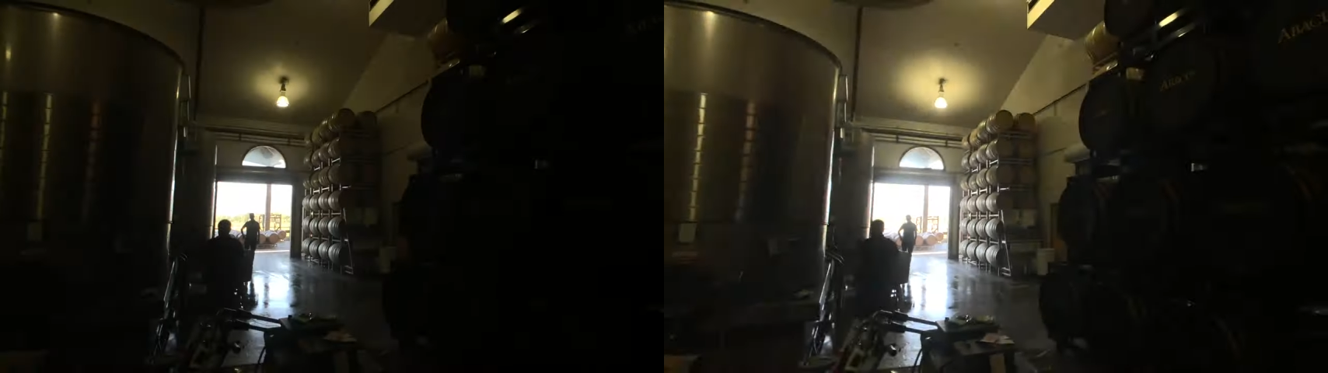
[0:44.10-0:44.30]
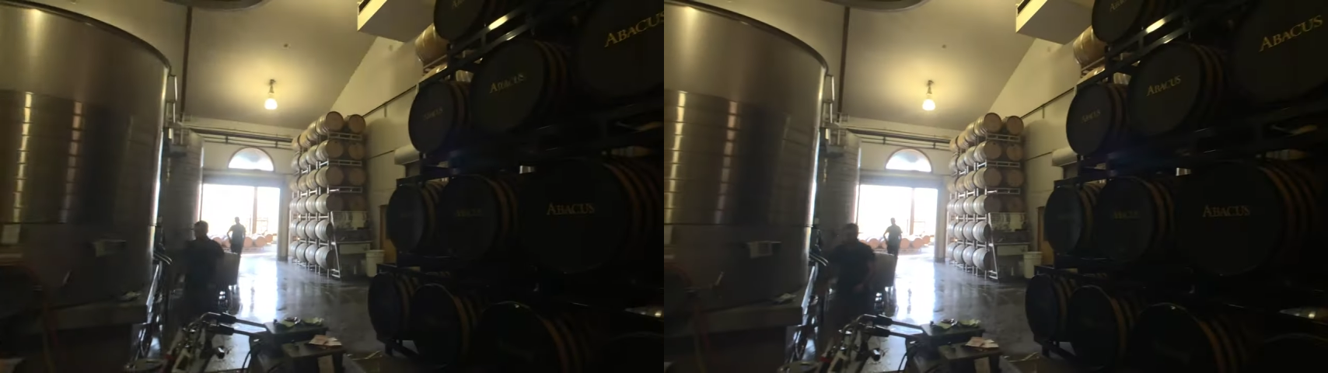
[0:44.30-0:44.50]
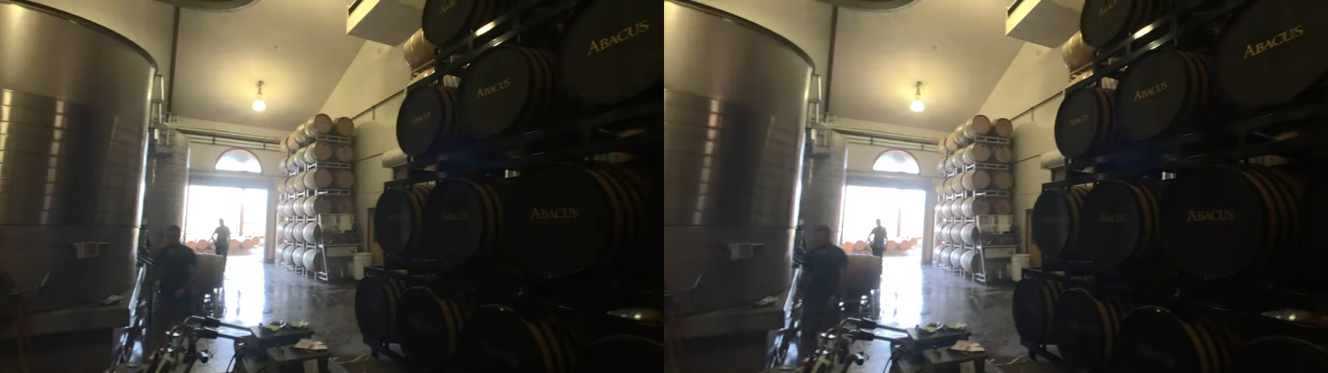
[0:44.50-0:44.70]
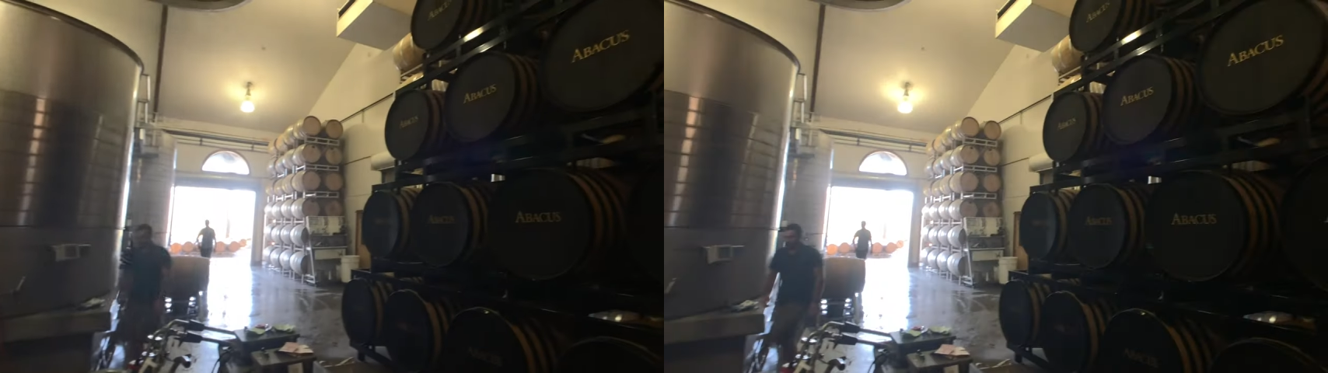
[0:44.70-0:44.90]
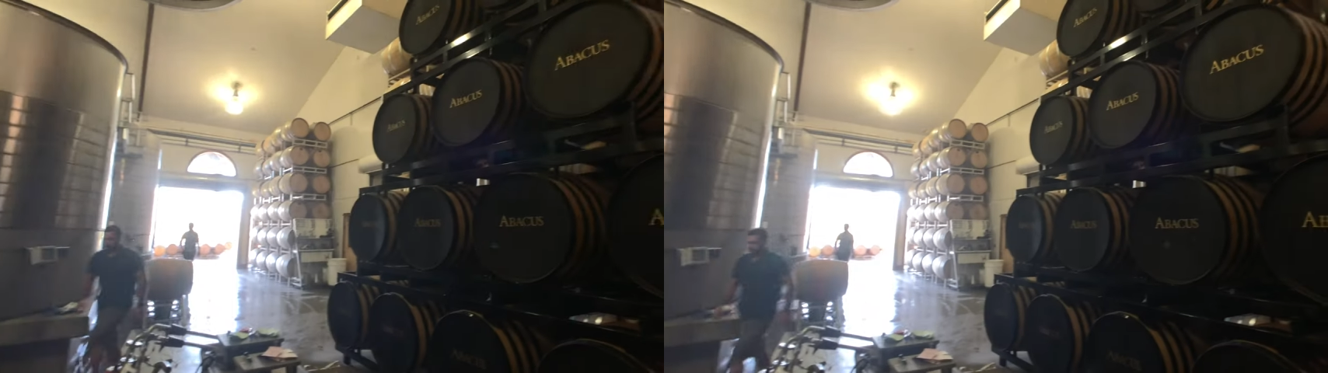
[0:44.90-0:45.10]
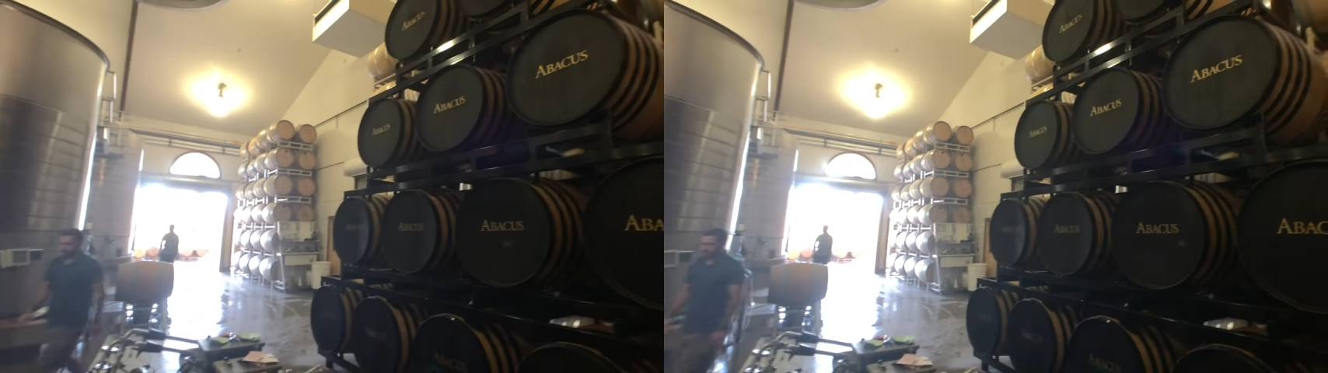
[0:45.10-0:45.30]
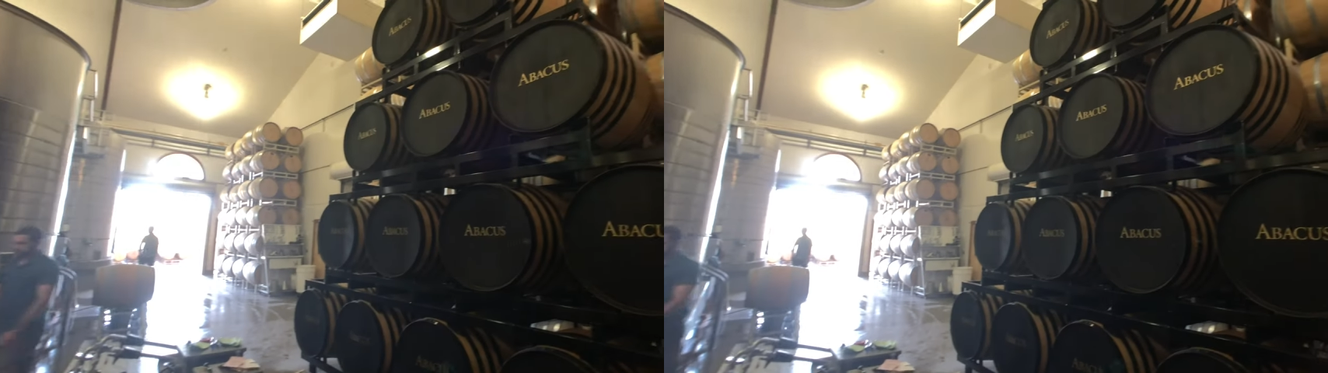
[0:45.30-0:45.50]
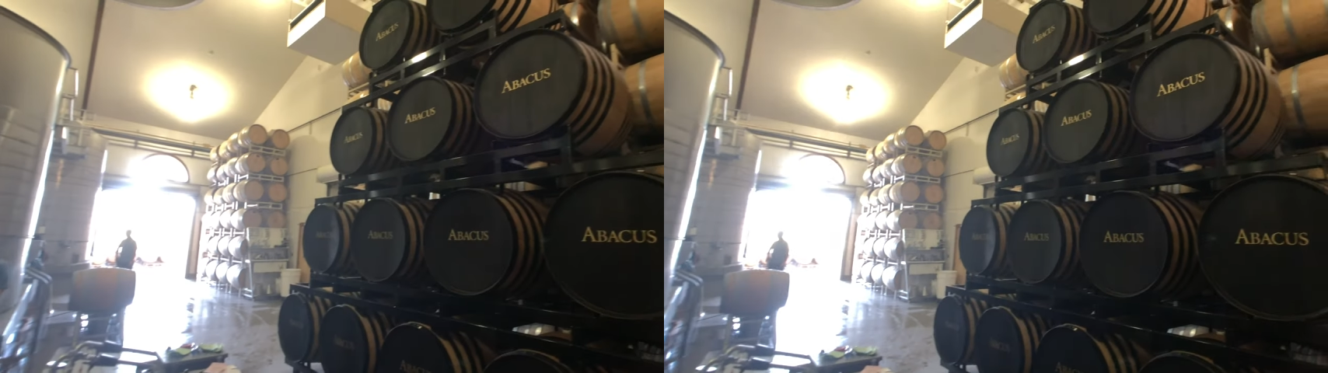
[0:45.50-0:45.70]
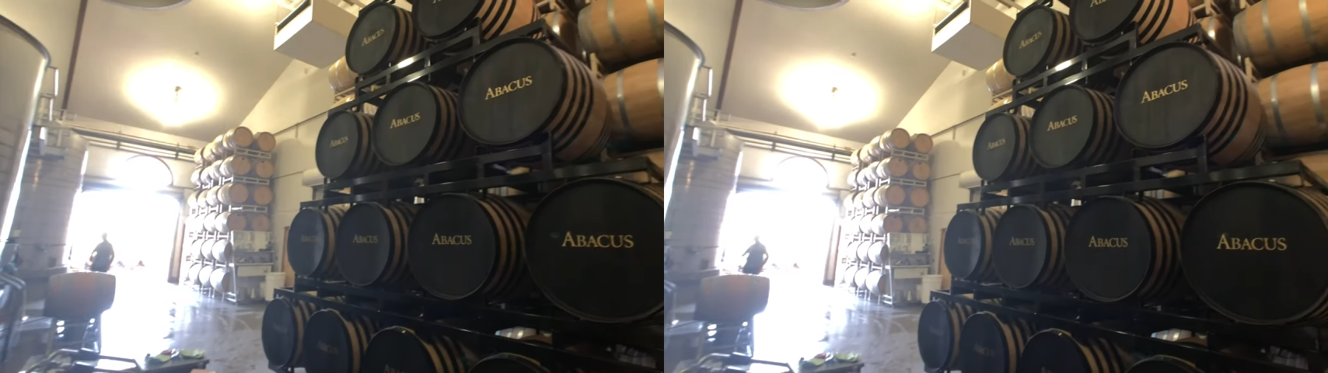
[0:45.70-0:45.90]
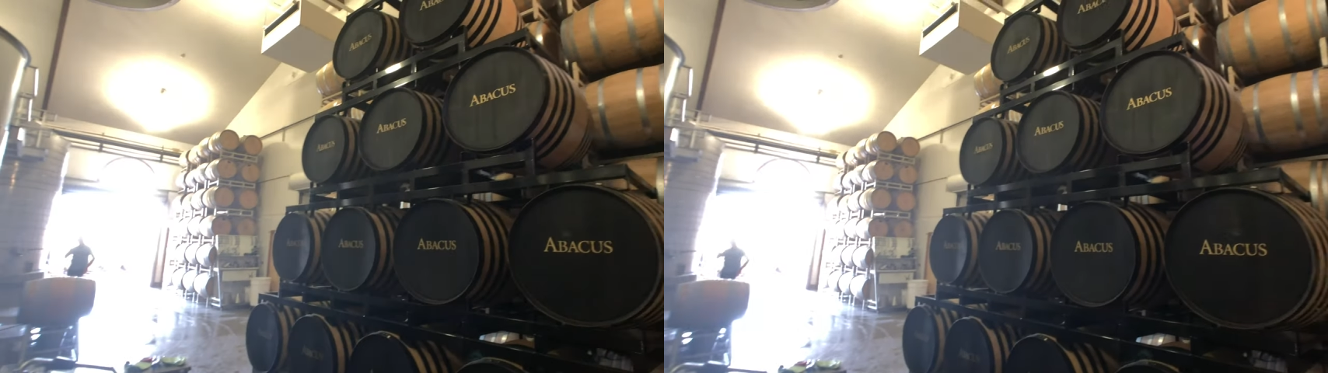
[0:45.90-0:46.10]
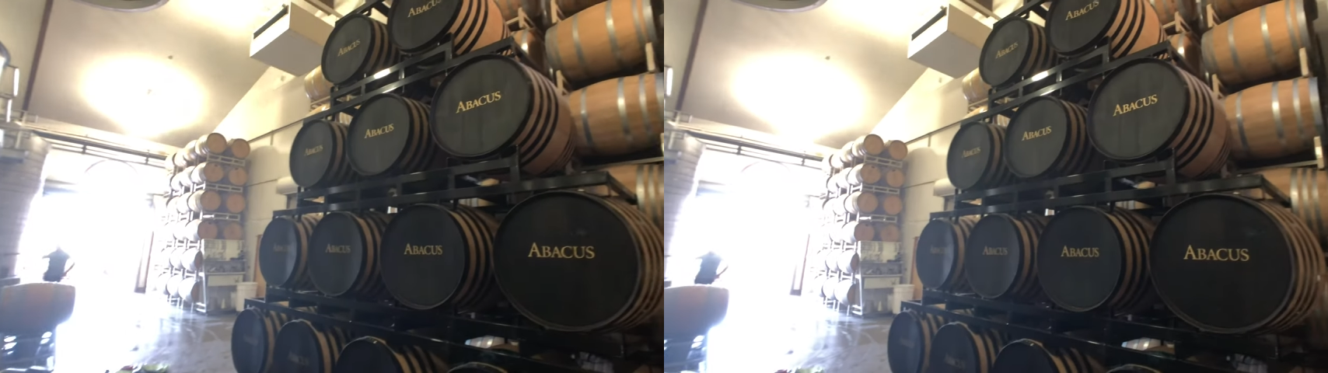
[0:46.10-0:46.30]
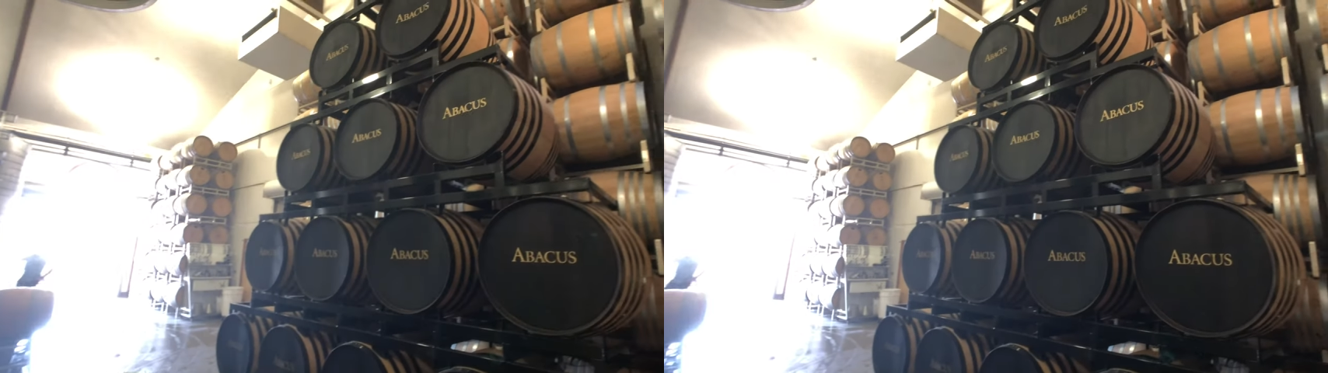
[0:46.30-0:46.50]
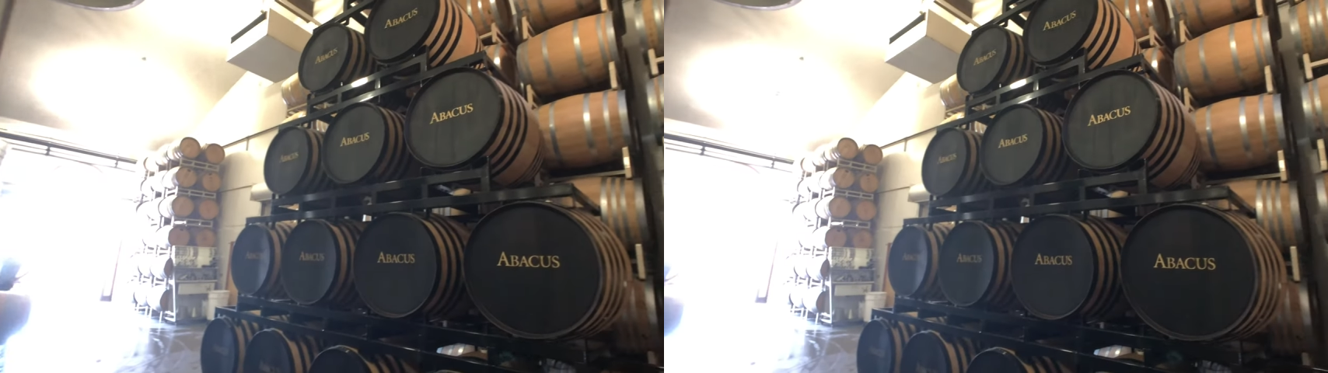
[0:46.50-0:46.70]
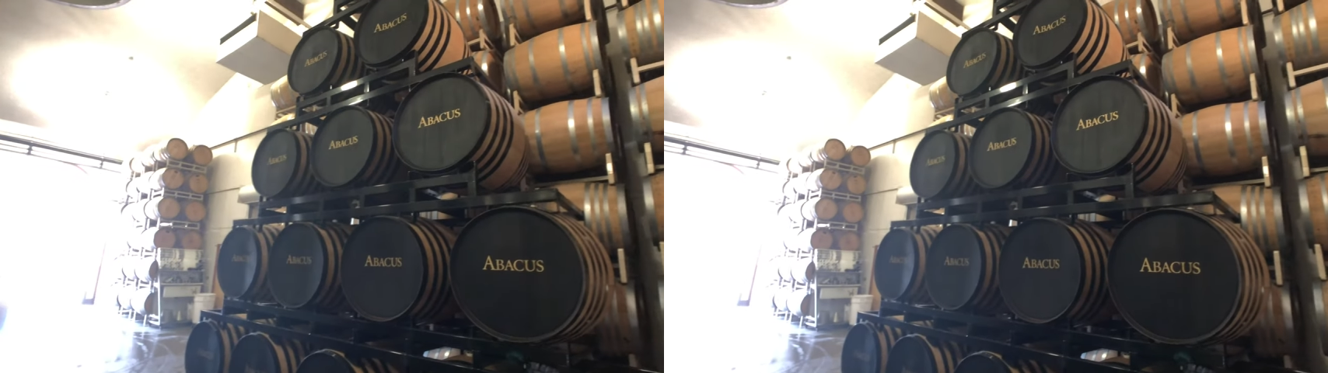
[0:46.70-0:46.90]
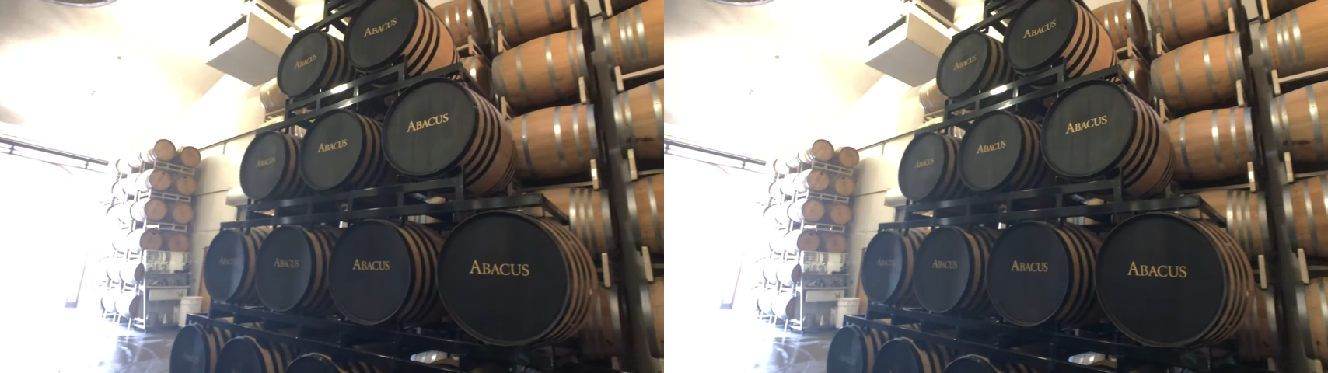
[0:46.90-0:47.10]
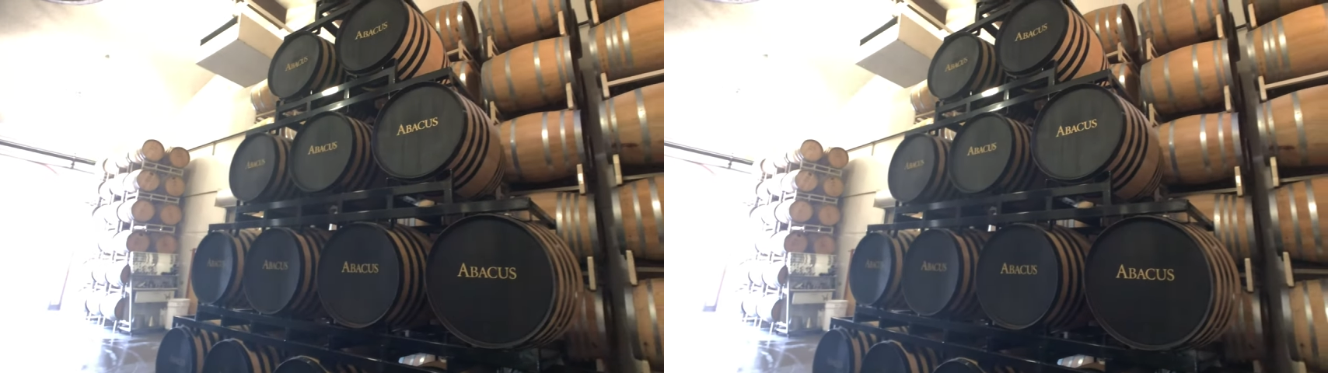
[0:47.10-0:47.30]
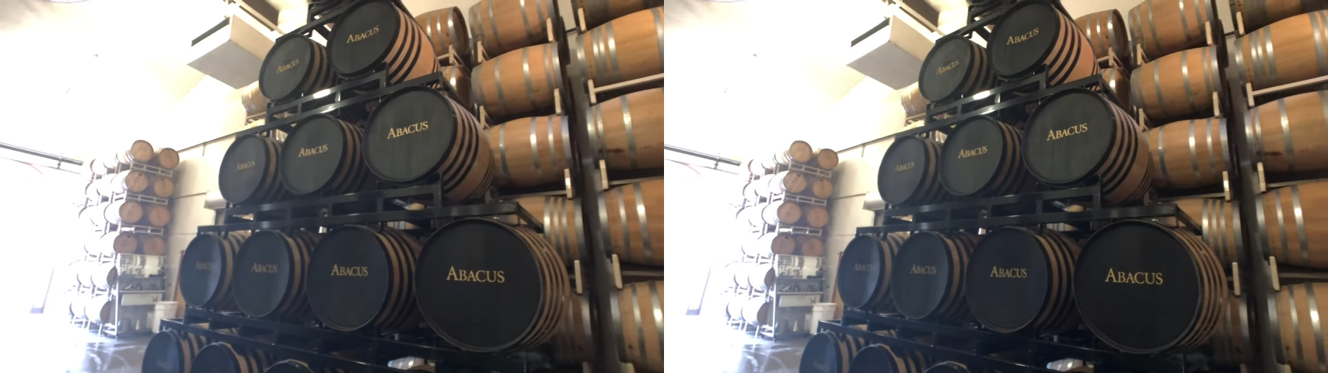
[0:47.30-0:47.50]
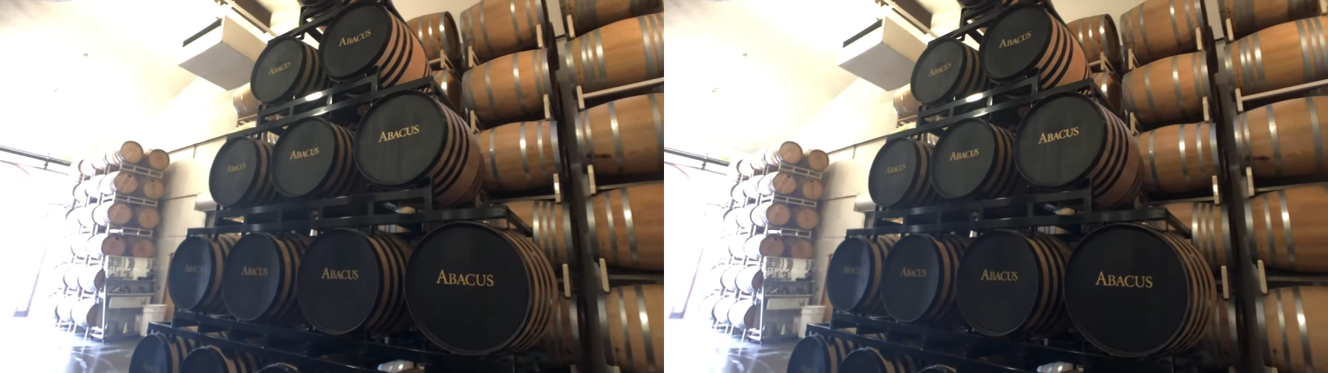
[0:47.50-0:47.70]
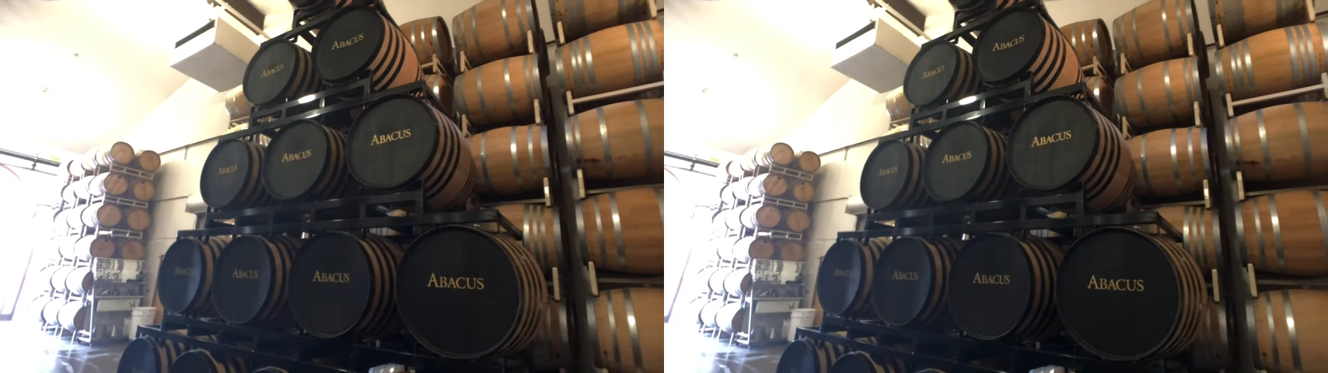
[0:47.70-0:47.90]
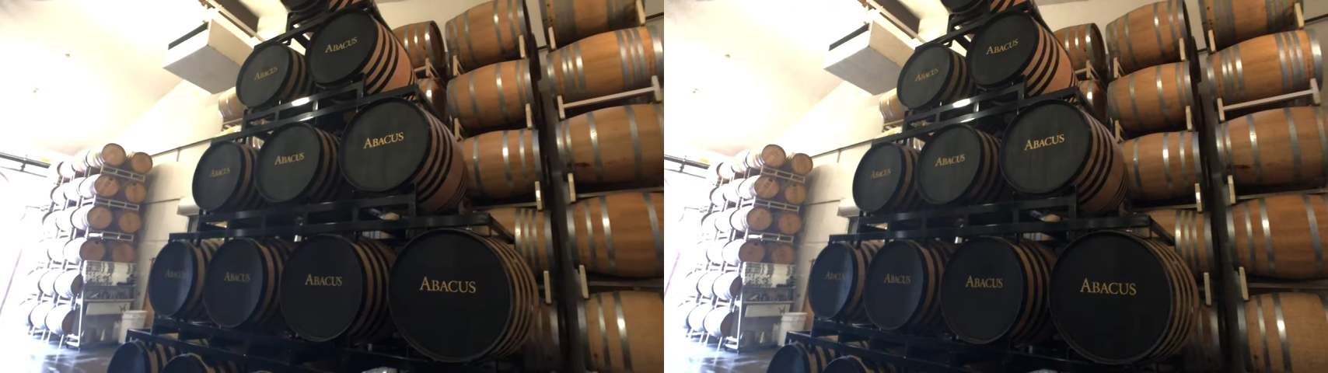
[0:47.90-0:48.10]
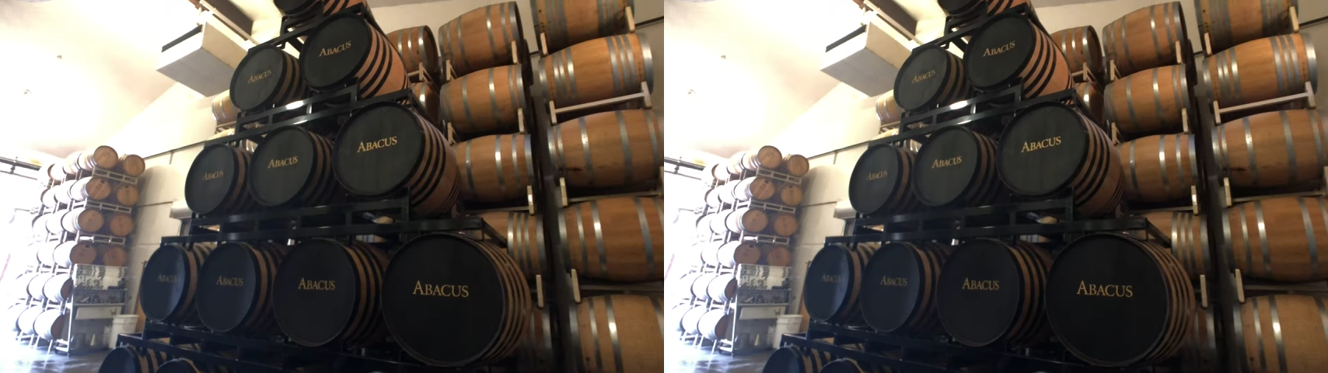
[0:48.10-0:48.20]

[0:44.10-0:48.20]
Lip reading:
[unreadable: no face in view]